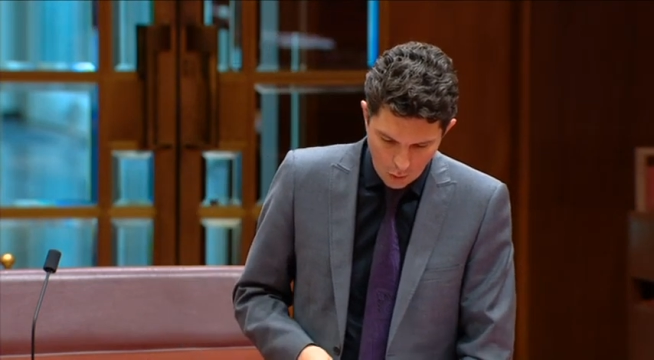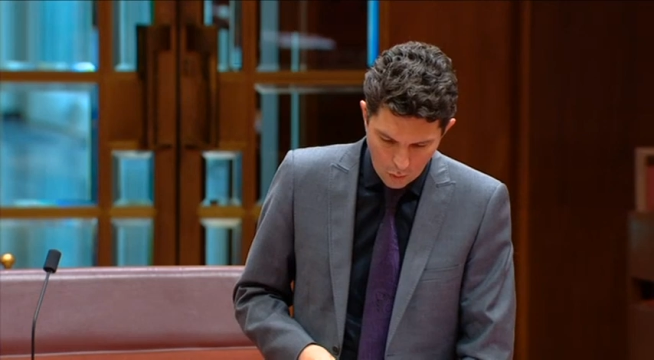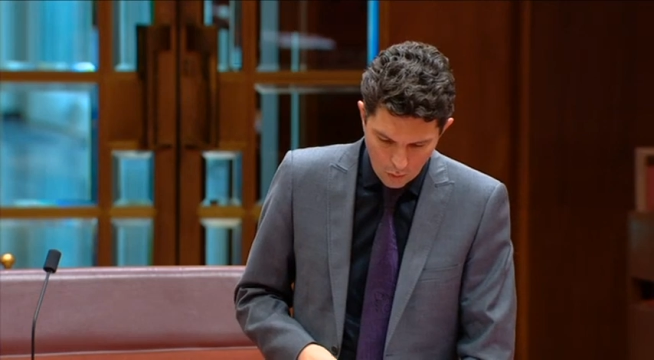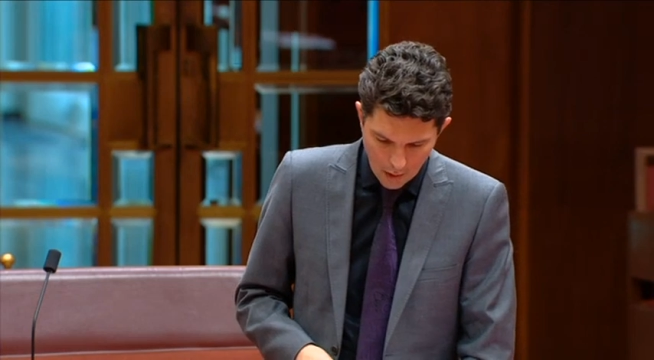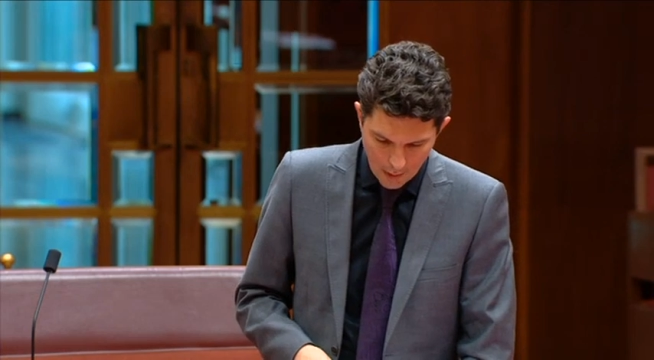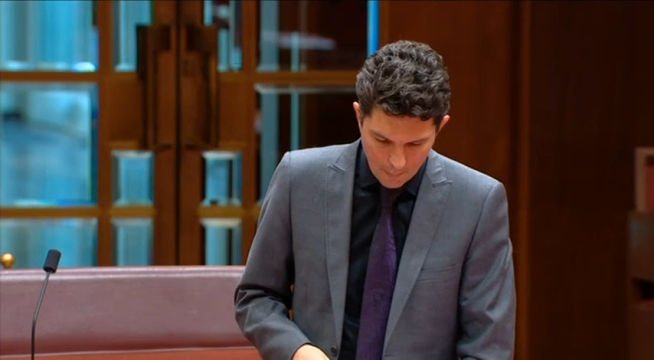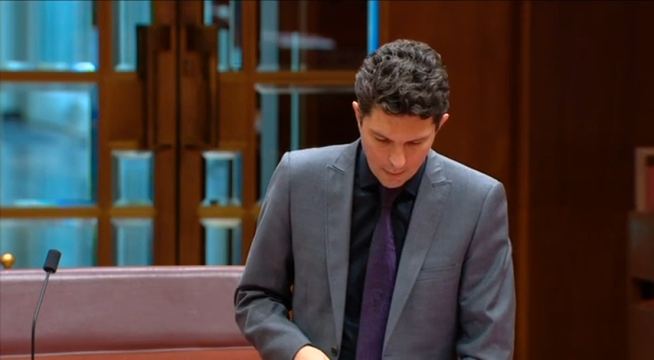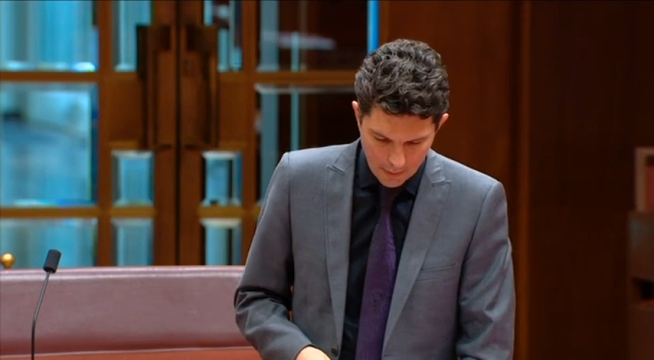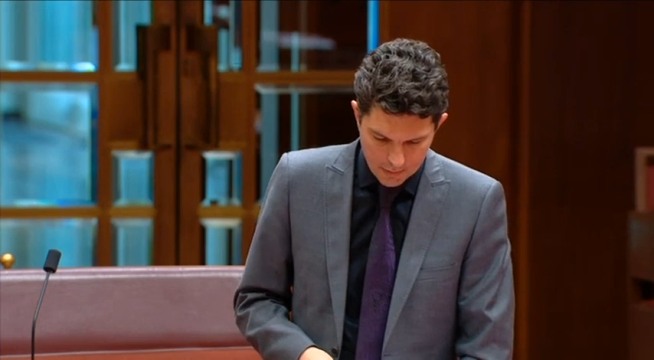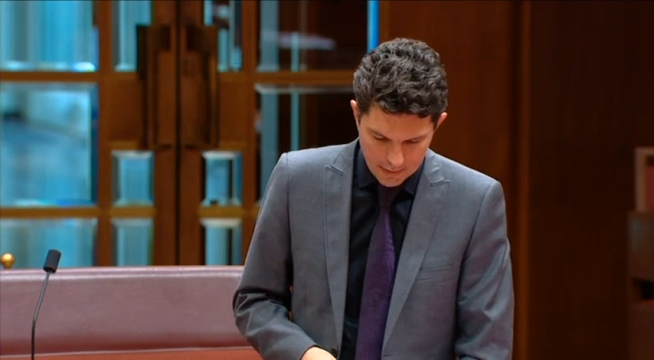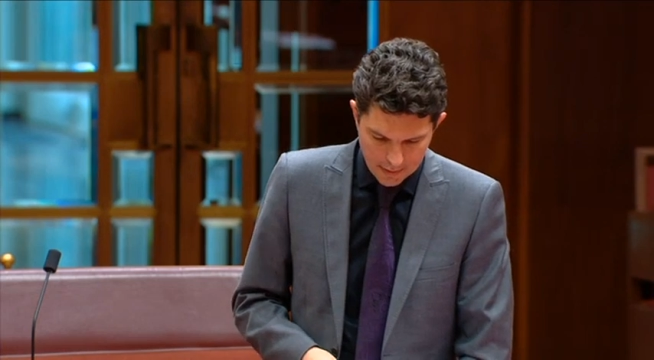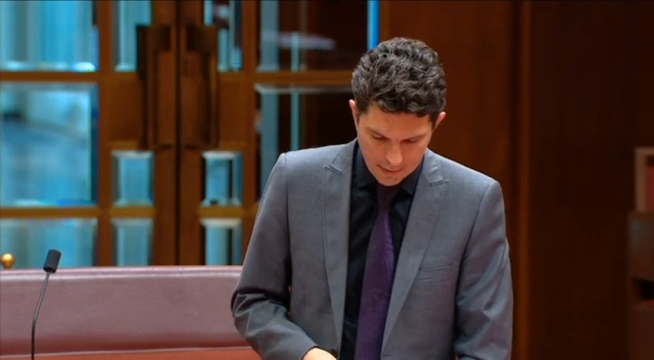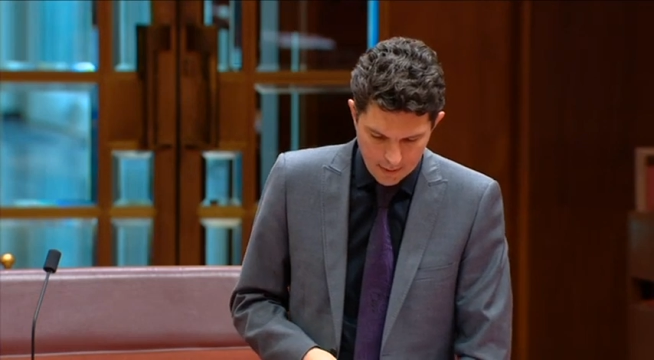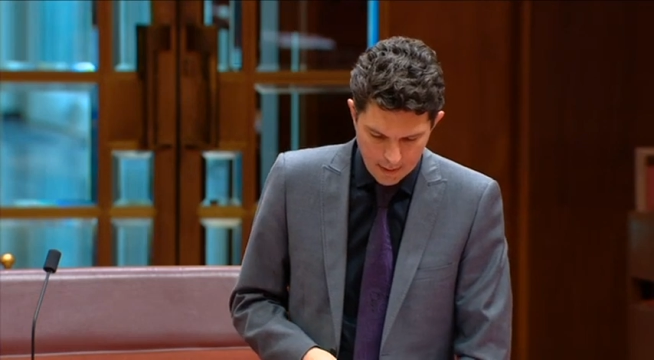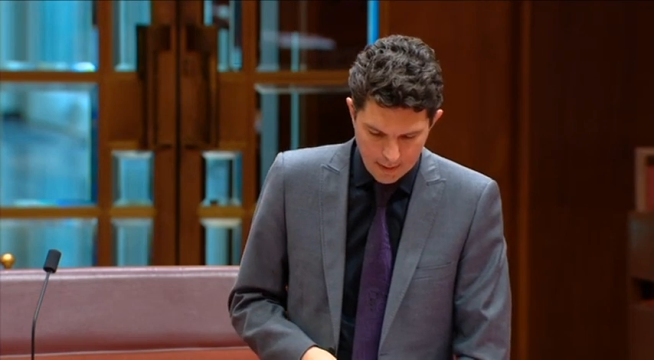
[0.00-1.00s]
all
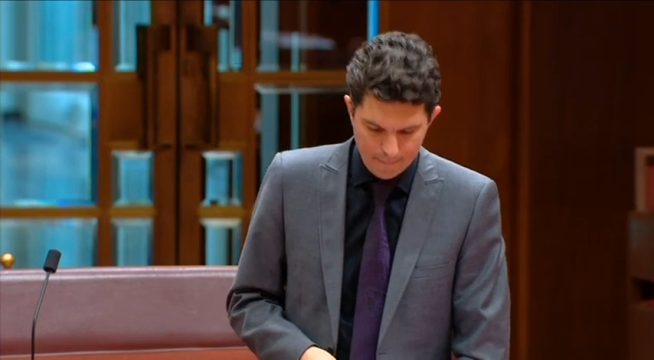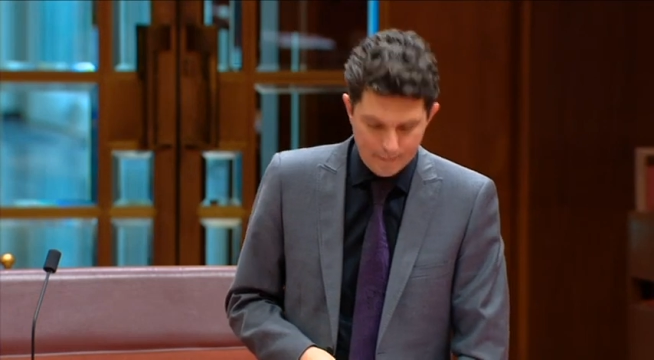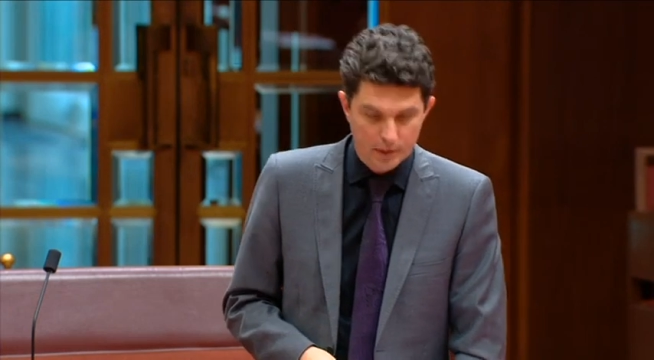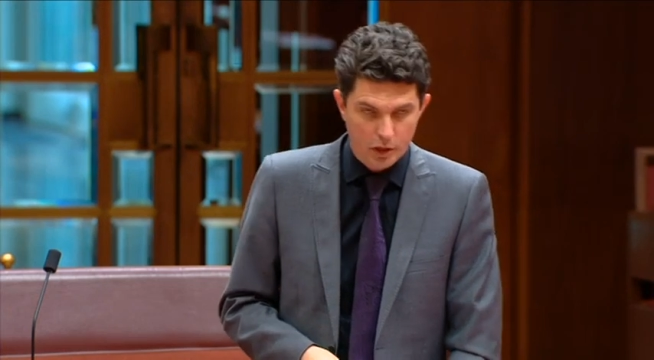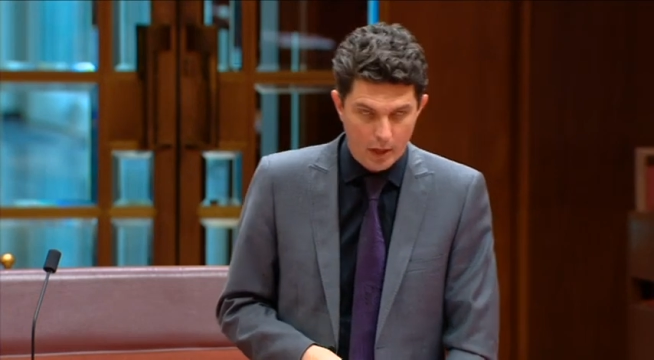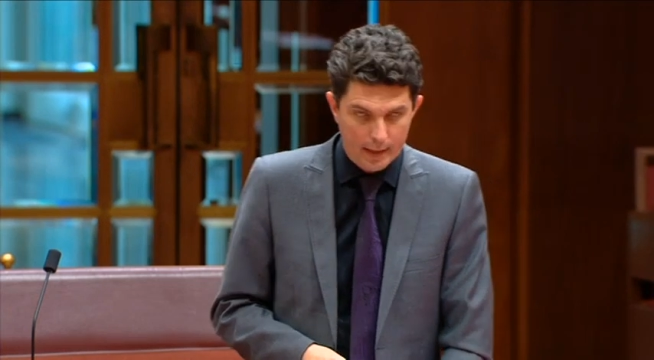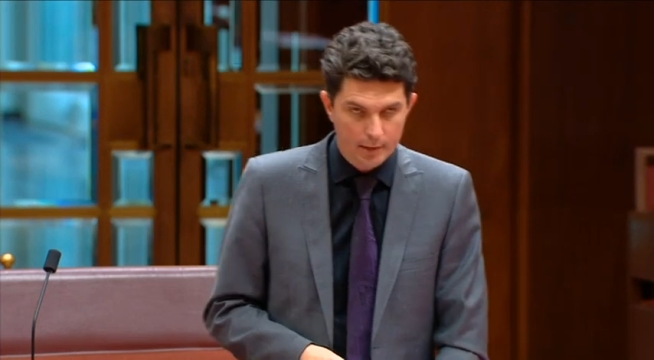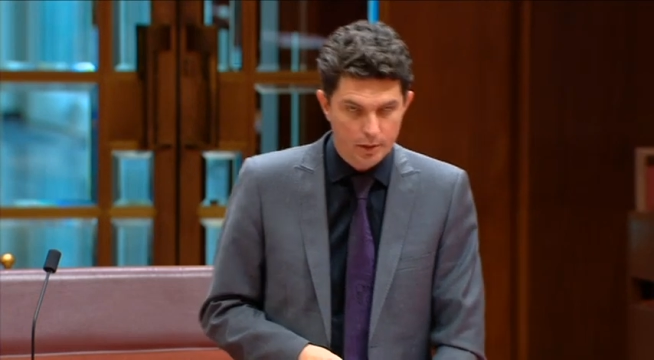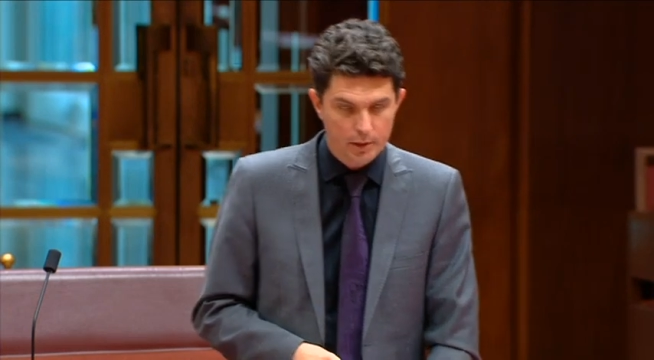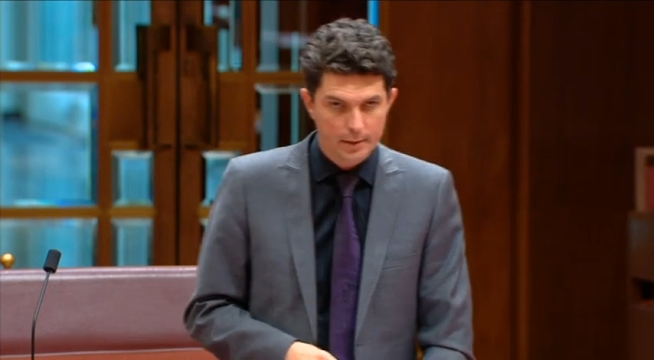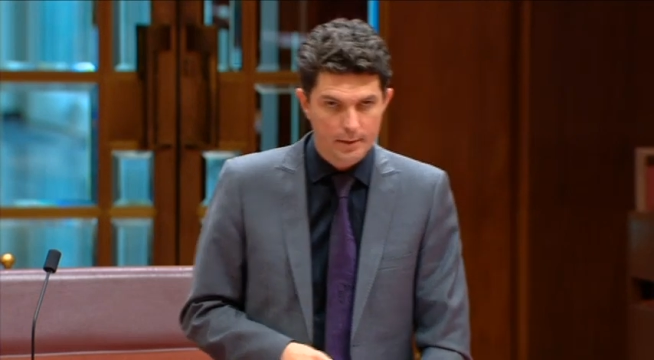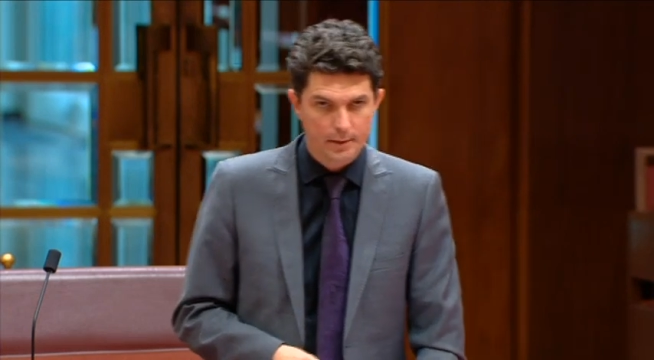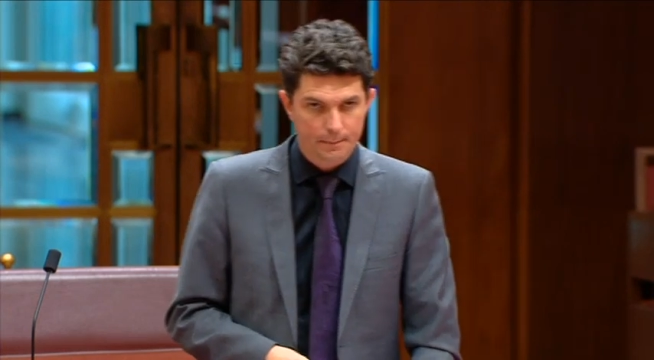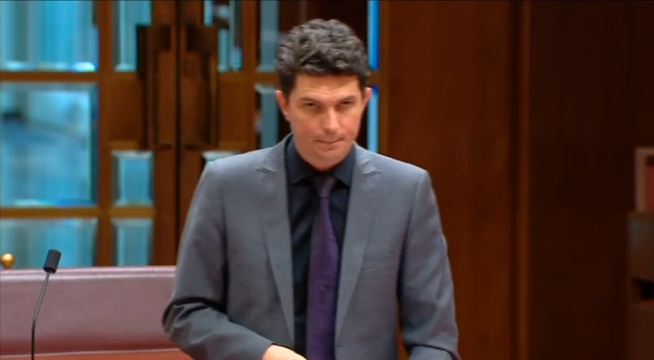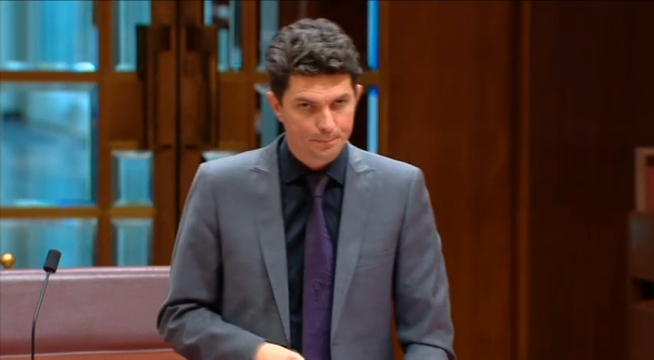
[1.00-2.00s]
opposing the
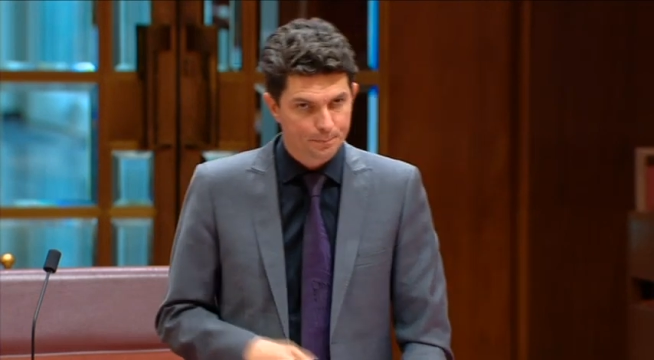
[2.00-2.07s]
changes.